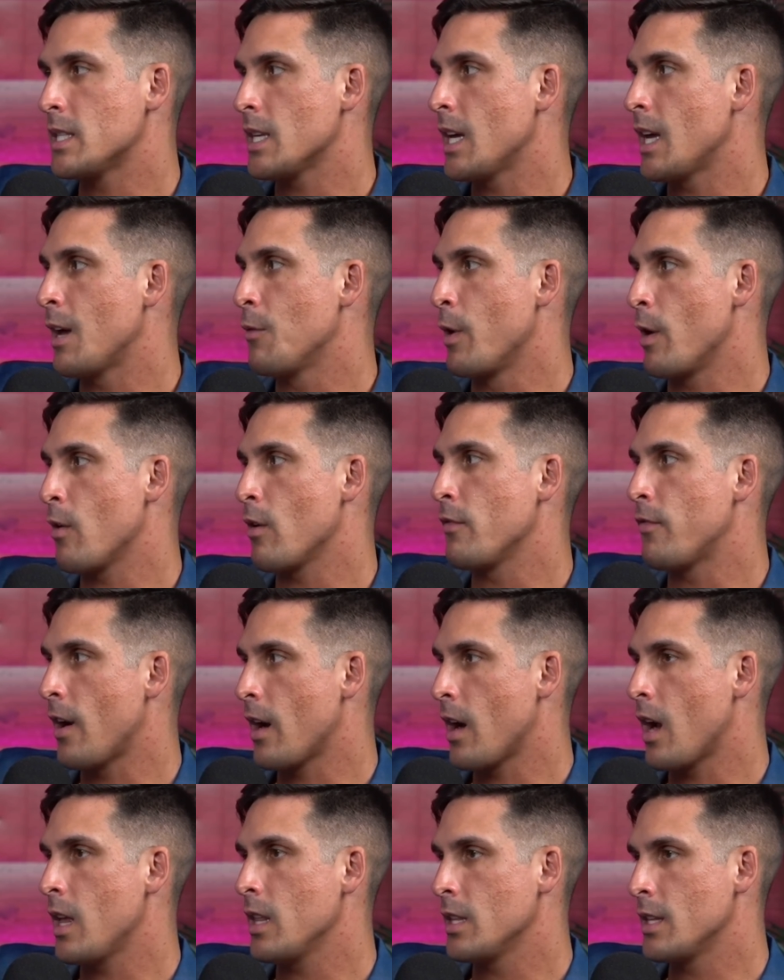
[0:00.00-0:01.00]
Yeah. We were on
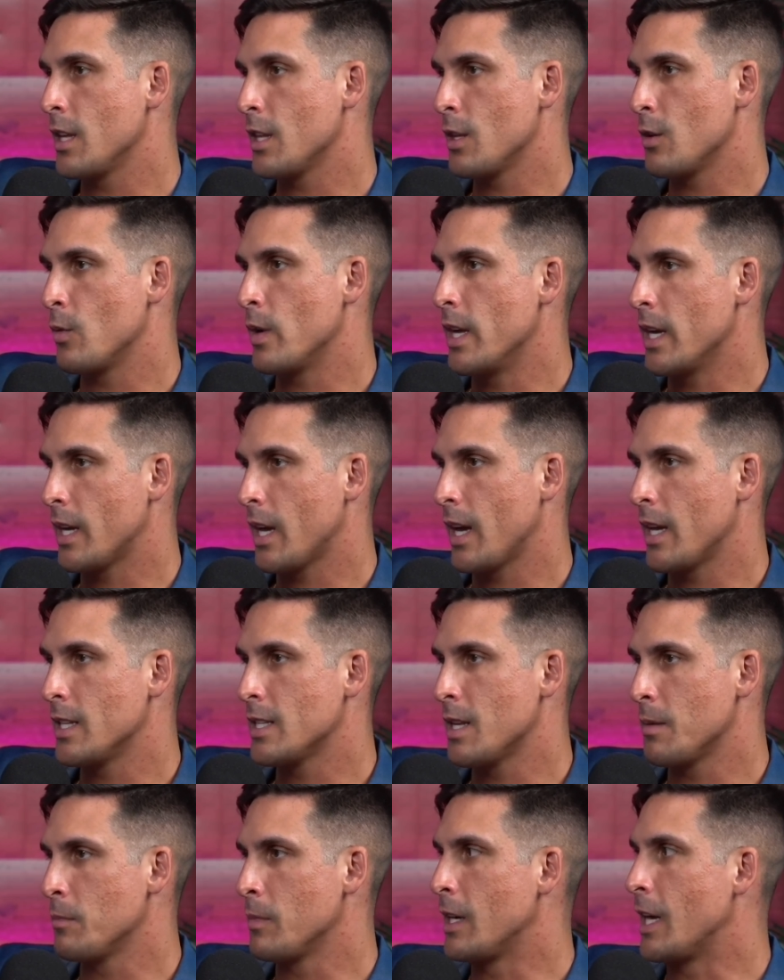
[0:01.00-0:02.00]
Fire Island the other week, and
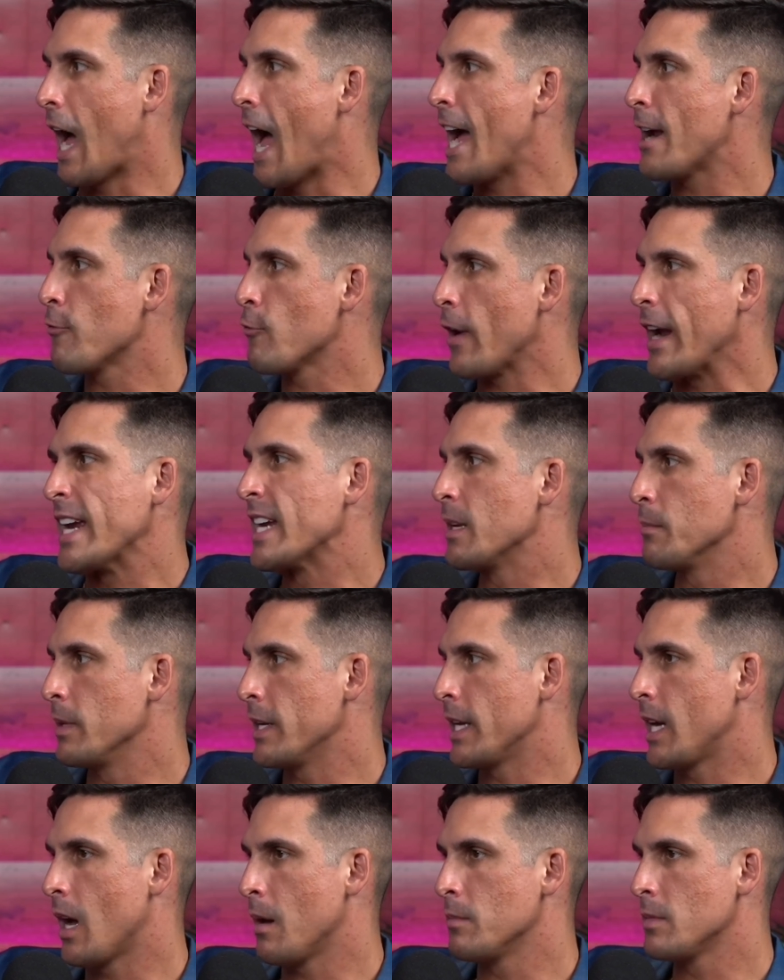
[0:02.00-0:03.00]
some guy
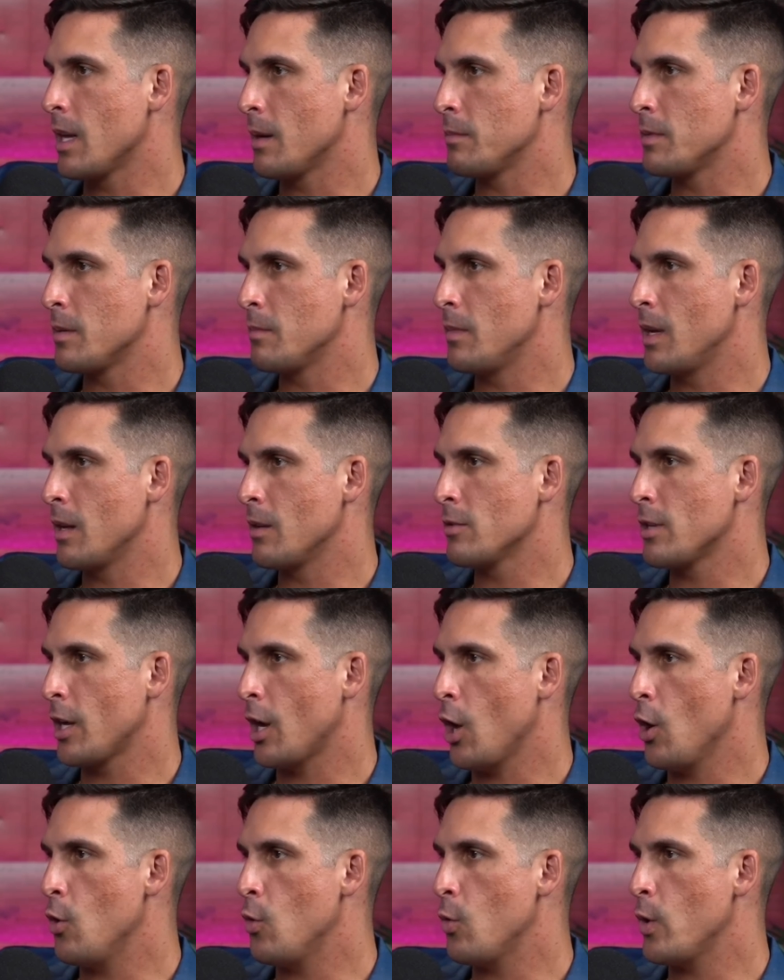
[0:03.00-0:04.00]
randomly comes up to me and was like,
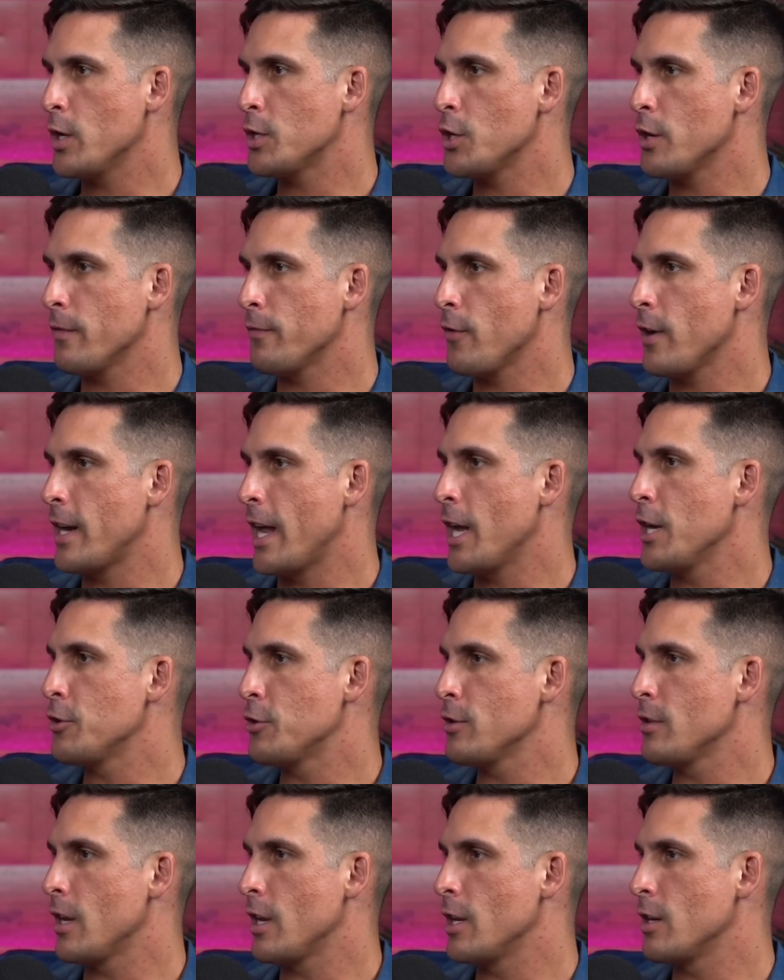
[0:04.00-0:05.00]
"Oh, where's your friend
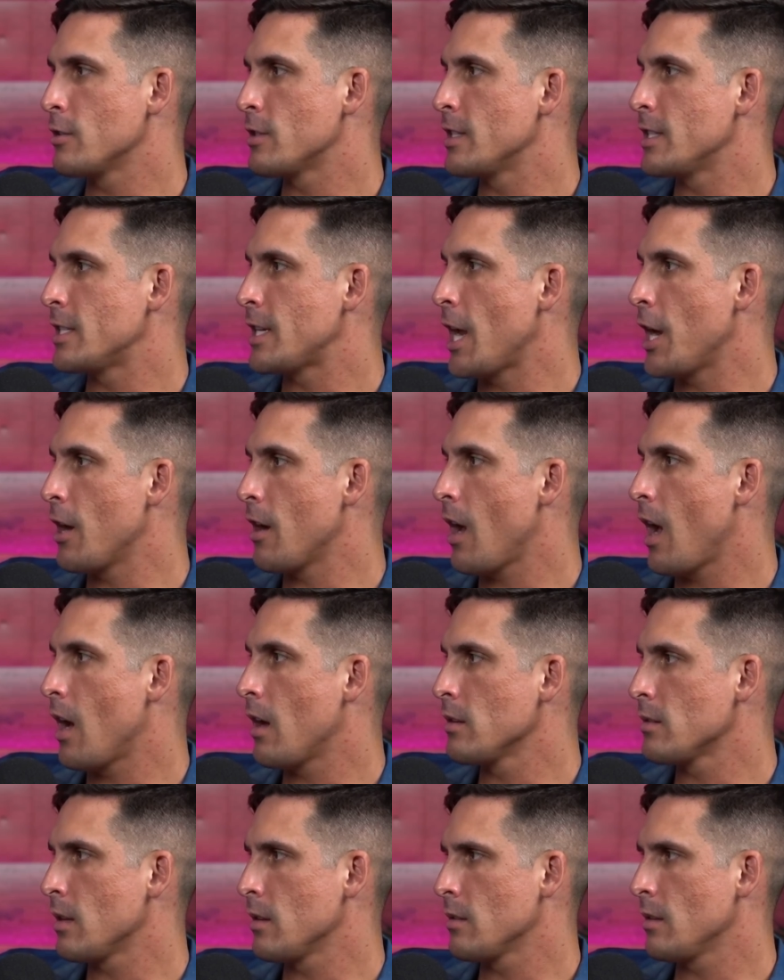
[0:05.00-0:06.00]
Andrew that used to stay in your
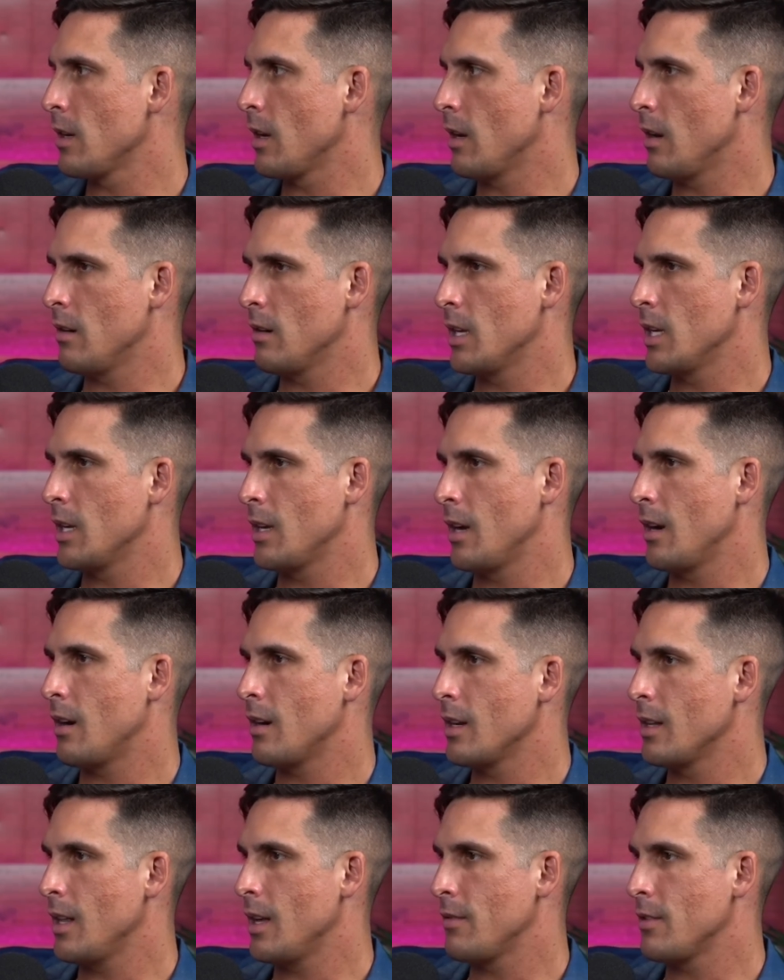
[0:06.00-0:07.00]
house?" I was like, "Oh, he
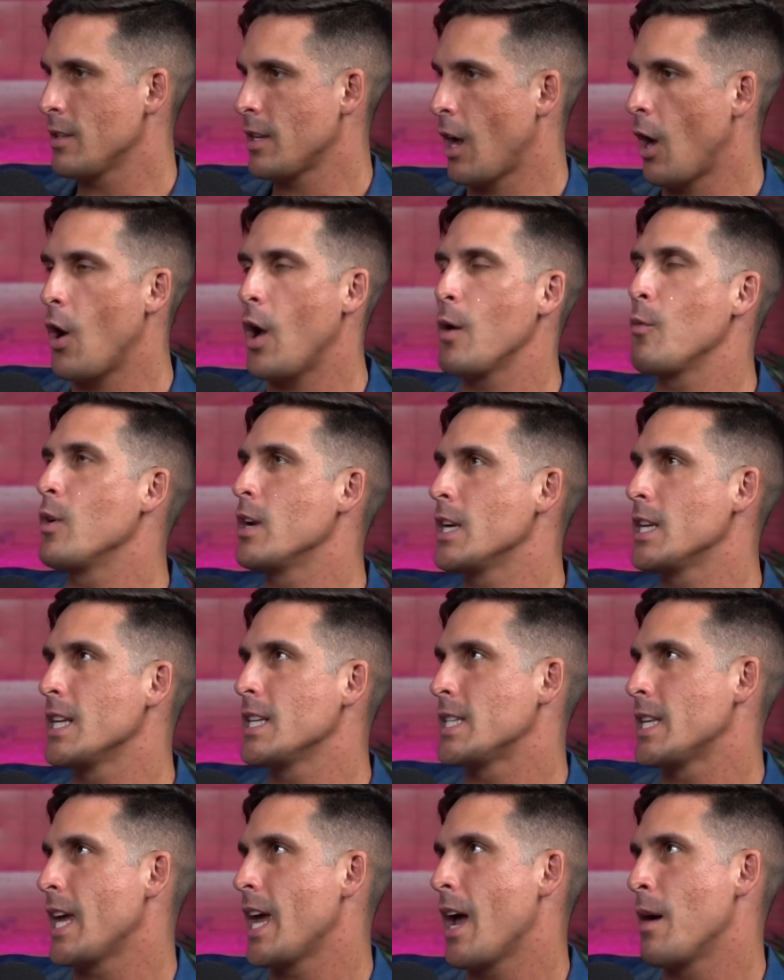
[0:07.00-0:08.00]
already left." He's like, "Oh, I wanted
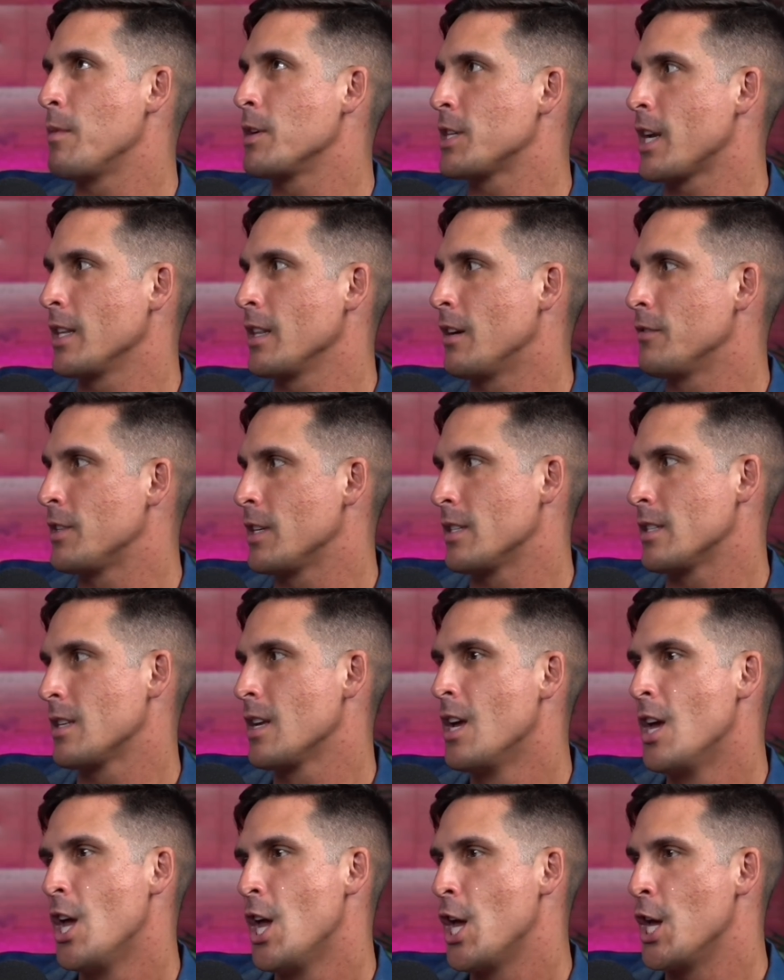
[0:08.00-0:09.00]
to say how much I loved his
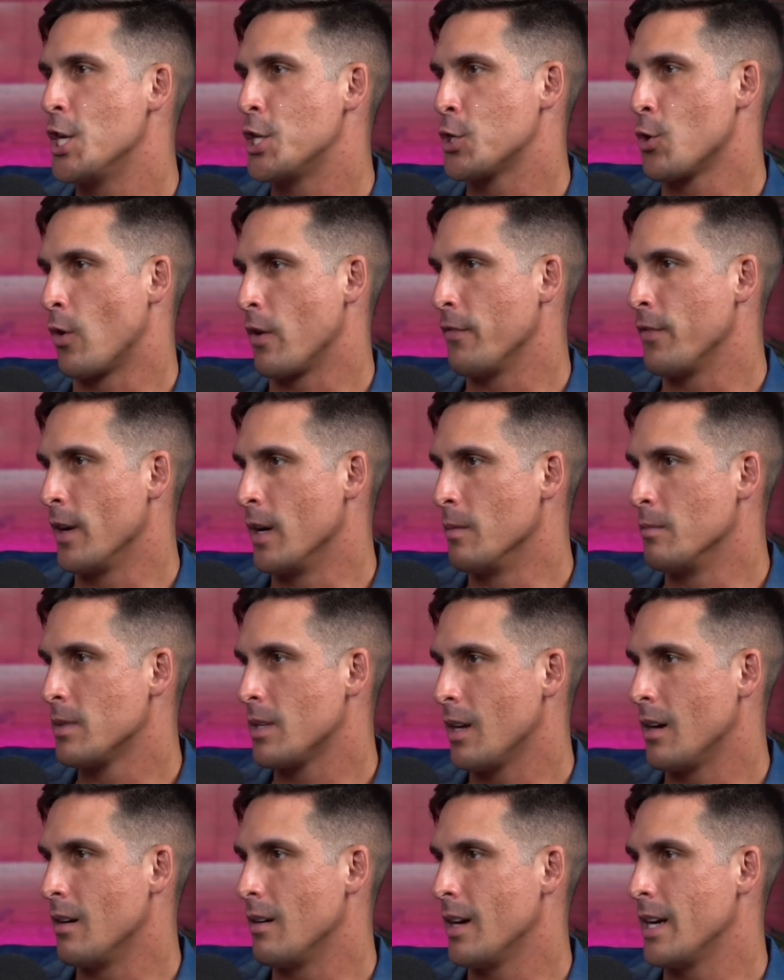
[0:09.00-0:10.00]
short film."
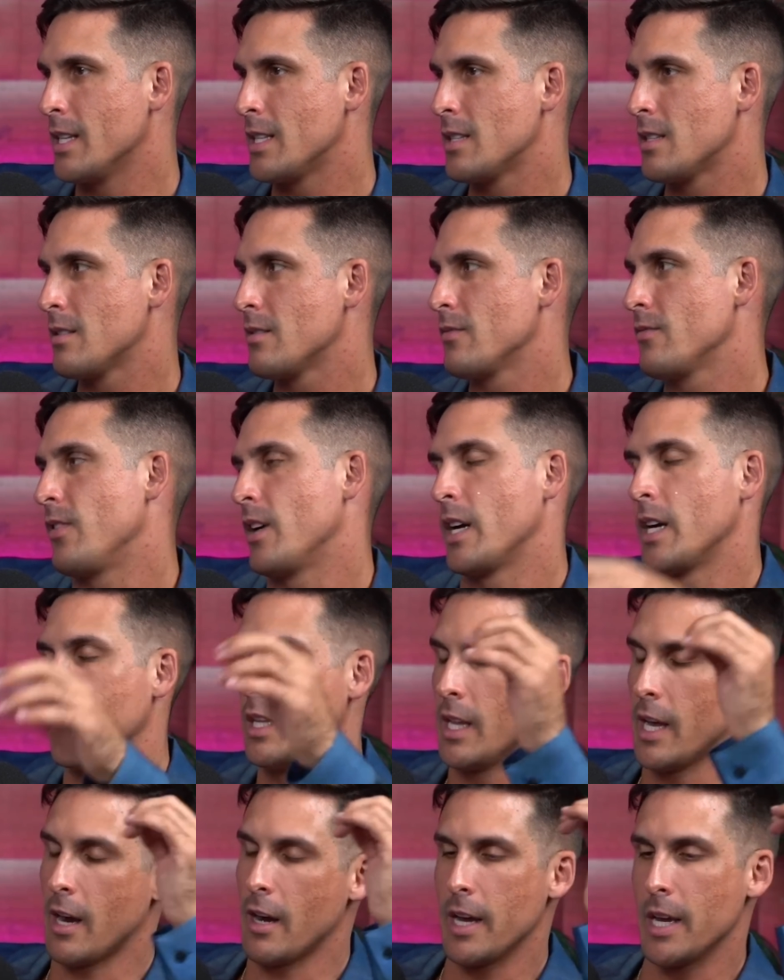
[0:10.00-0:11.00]
So it's fucking hilarious.